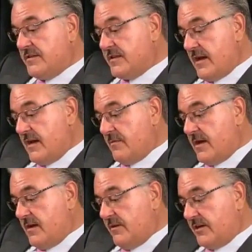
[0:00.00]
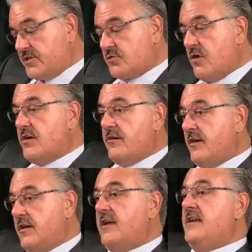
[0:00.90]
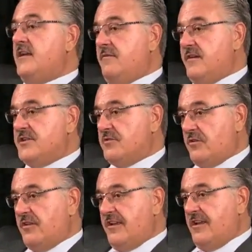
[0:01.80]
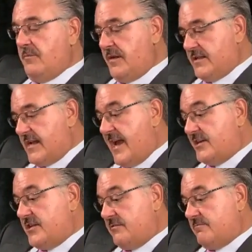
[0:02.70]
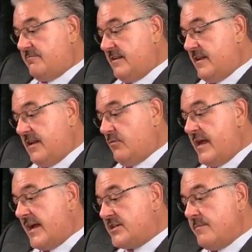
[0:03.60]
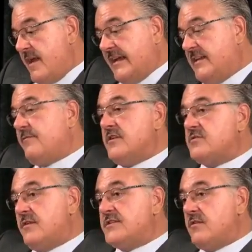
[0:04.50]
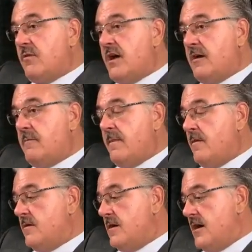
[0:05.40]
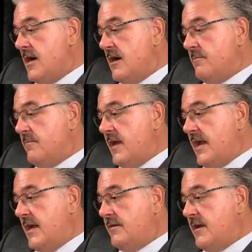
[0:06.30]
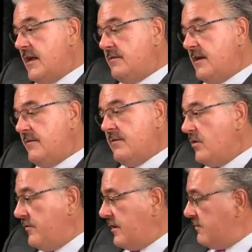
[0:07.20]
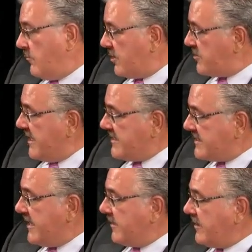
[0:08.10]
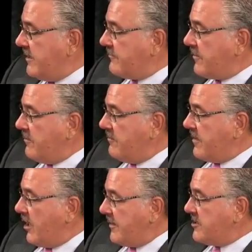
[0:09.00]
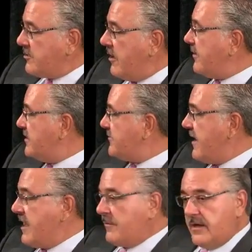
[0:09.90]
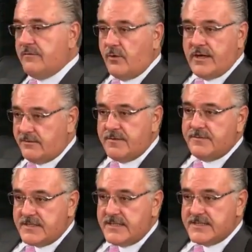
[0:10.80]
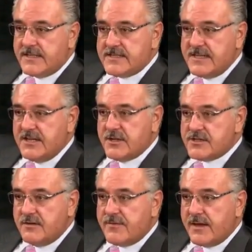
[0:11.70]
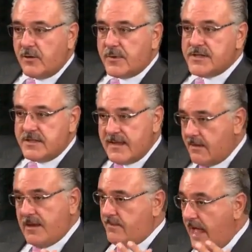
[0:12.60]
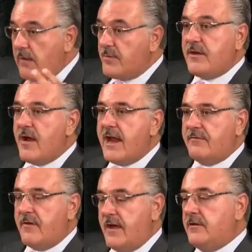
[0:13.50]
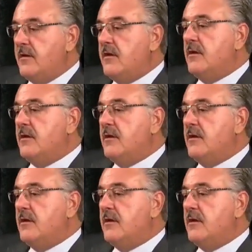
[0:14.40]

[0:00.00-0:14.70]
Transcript: all the time, I am an extraordinarily lucky individual, because we actually make a difference once in a while. And even moving more transcendently from helping Joe out and his family and avoiding 15, 16 years in federal prison, that would be gratifying.